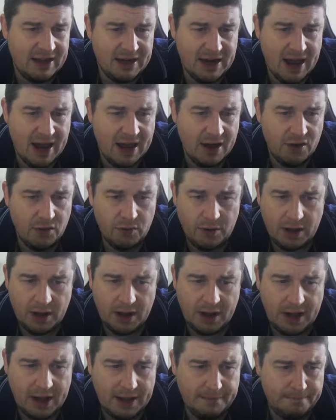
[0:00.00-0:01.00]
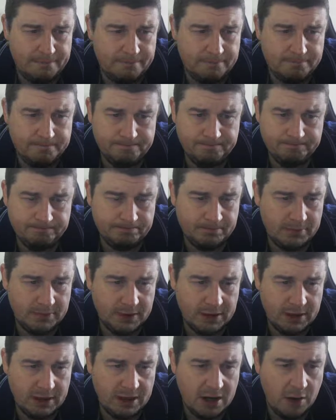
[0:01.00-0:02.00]
now.
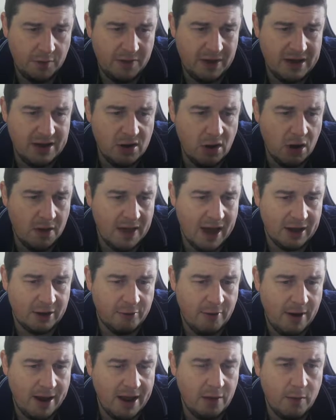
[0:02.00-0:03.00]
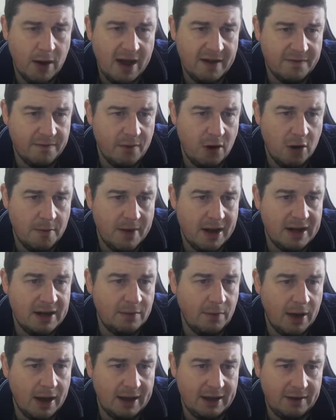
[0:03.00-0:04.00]
You know, they're not that great away from home
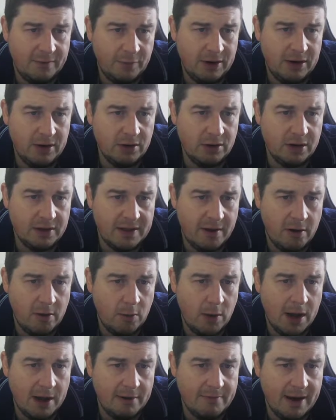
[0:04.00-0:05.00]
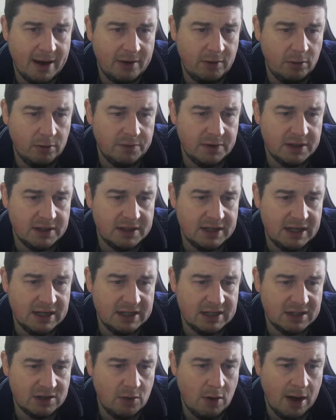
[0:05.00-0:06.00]
anyway. If we look at their away record this
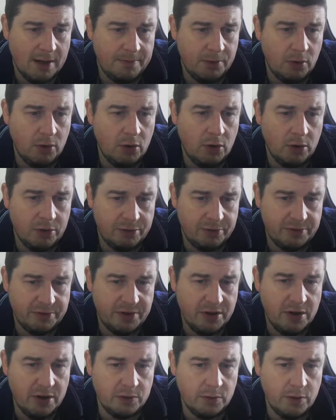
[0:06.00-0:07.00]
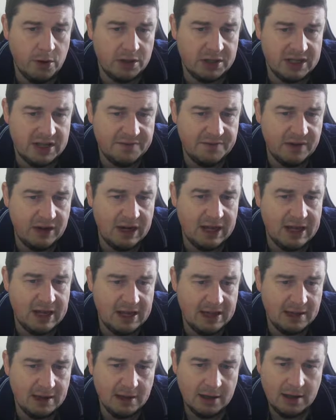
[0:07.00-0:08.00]
season, it's quite poor. 3rd worst in the
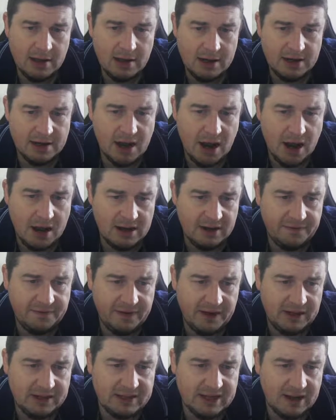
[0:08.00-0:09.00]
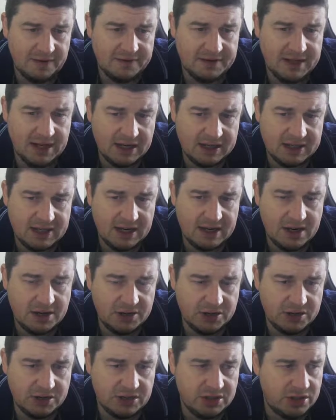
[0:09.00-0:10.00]
league. 9 defeats out of 16
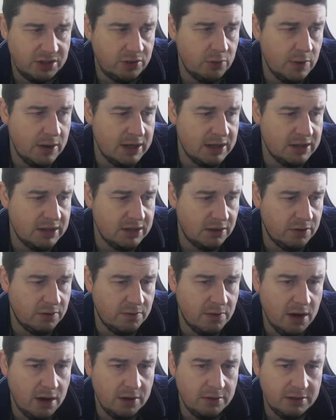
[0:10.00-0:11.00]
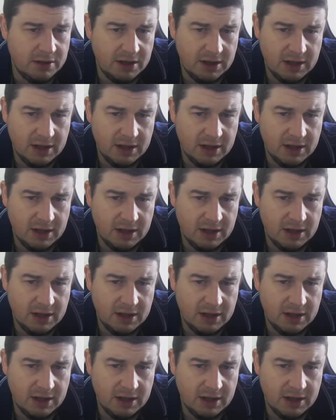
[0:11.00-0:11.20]
and just 2 wins on the road.